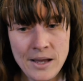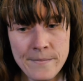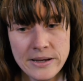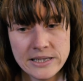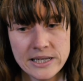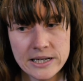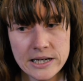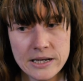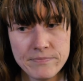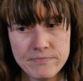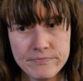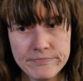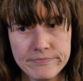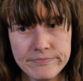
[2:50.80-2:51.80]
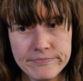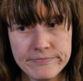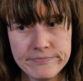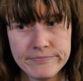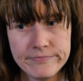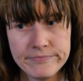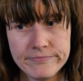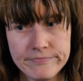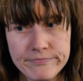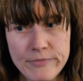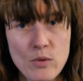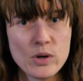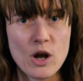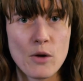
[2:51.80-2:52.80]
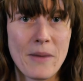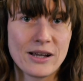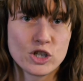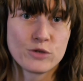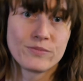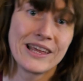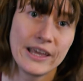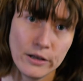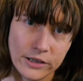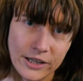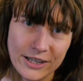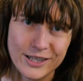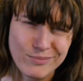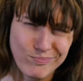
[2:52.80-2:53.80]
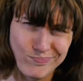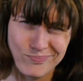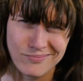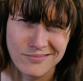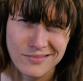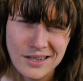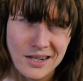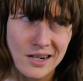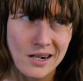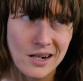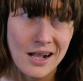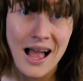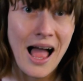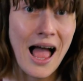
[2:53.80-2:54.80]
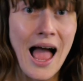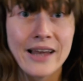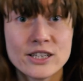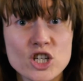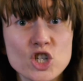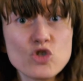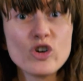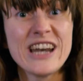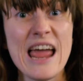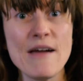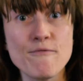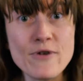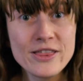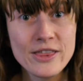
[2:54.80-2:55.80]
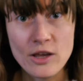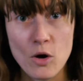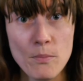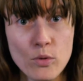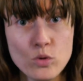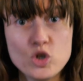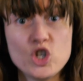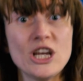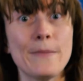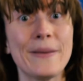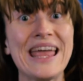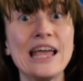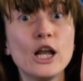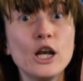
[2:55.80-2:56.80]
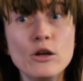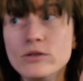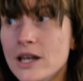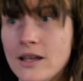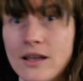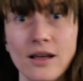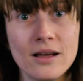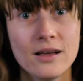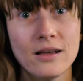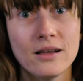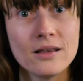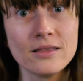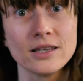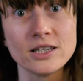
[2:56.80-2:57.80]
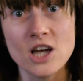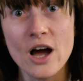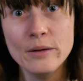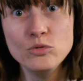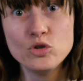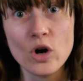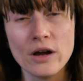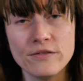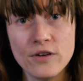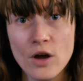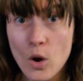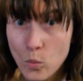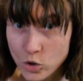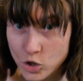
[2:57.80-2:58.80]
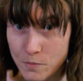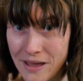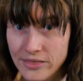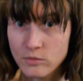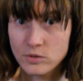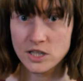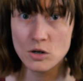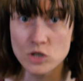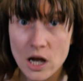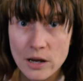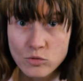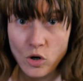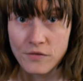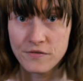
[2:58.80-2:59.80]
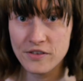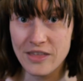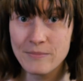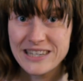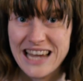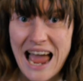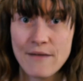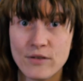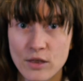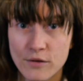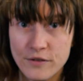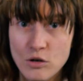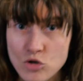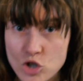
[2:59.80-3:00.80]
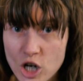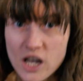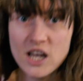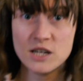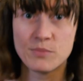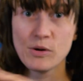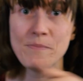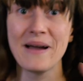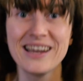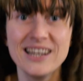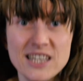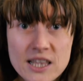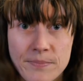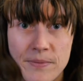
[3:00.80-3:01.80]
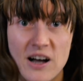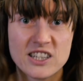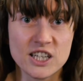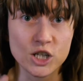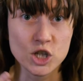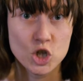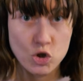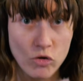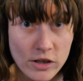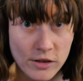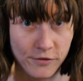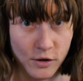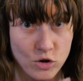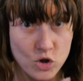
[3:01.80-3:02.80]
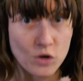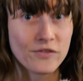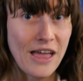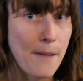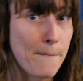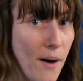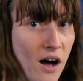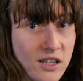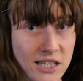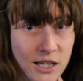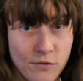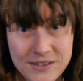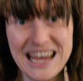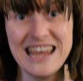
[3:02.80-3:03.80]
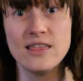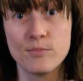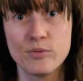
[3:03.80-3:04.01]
basically, we were no match. They killed us. And destroyed everything on board ship, including the time drive, which meant there was no time drive for them to have in the future to bring back into the past and destroy the future of their past selves in the